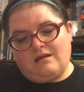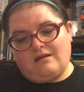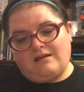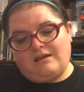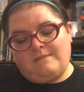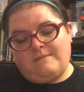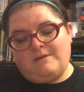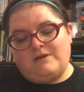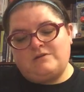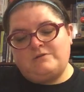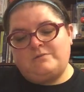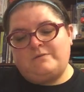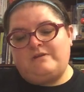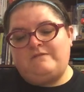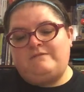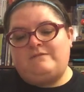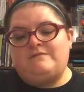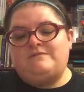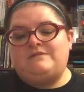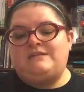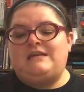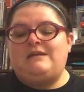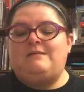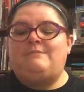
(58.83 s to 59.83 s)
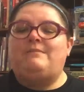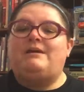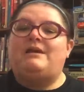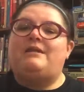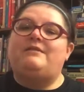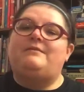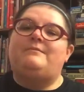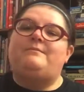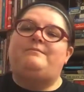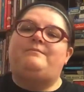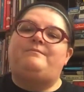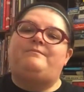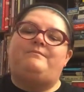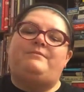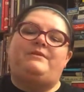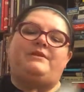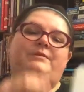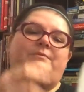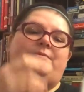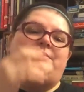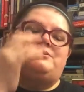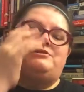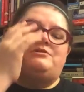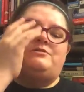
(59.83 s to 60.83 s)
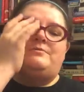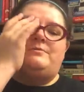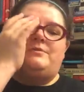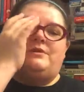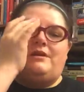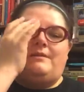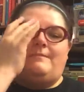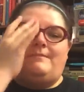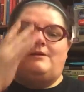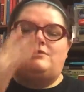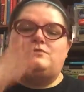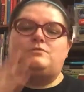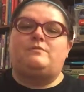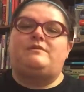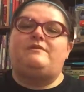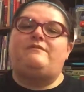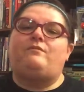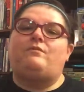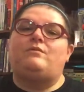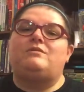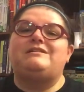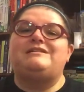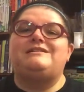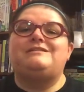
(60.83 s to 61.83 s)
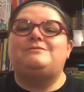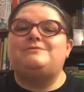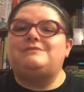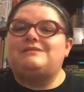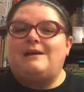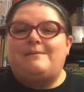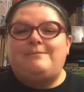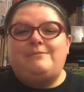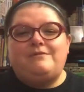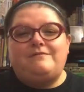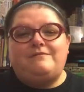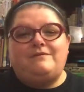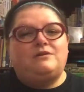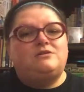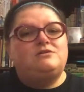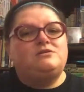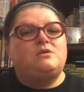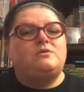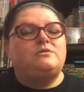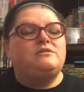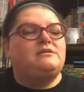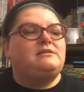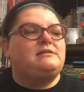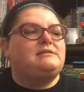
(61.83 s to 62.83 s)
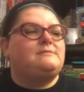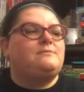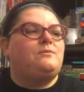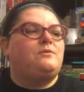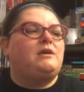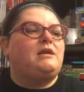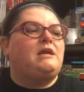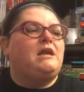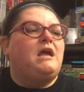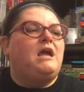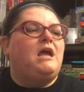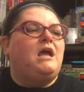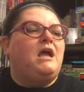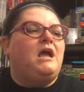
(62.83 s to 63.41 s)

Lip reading: came out in 2015, but the original book came out in 2014. So it's a couple of years old at this point.